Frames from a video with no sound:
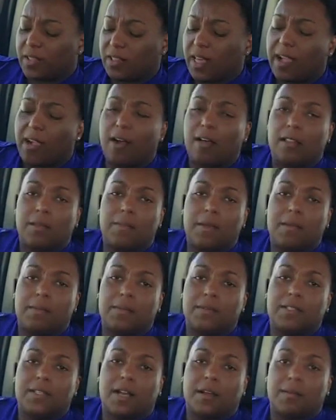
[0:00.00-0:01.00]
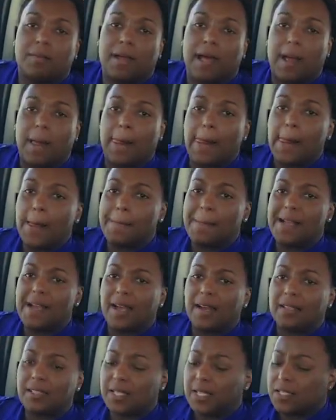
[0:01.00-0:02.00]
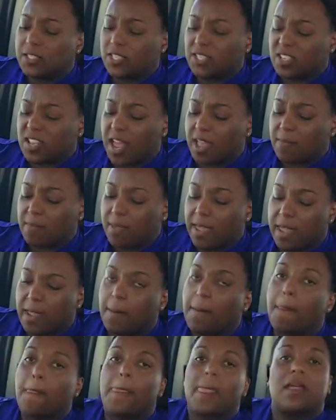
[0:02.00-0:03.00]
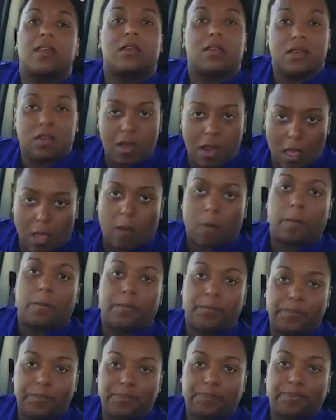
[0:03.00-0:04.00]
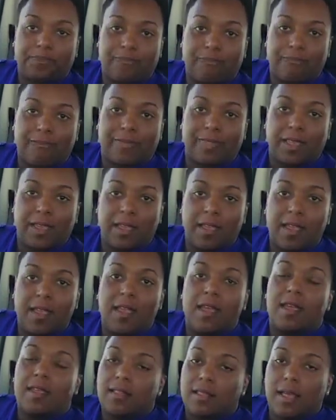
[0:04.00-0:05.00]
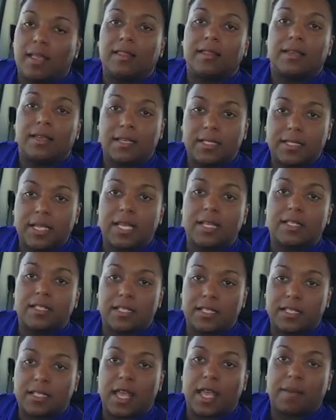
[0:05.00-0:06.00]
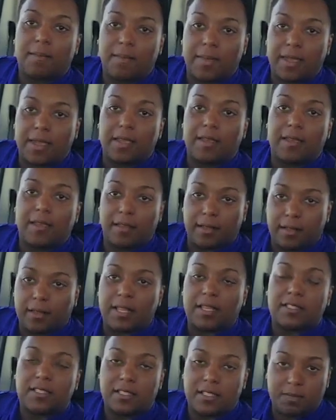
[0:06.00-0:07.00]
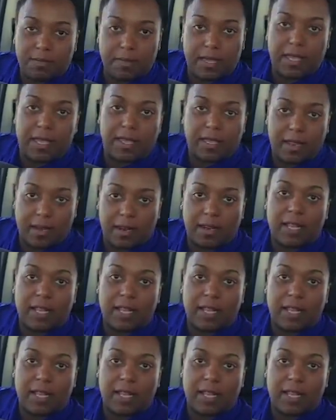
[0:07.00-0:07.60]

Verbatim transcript: like all the people talking about, oh my god, it tastes just like meat. No. Yeah. Nothing can taste just like meat unless it's meat,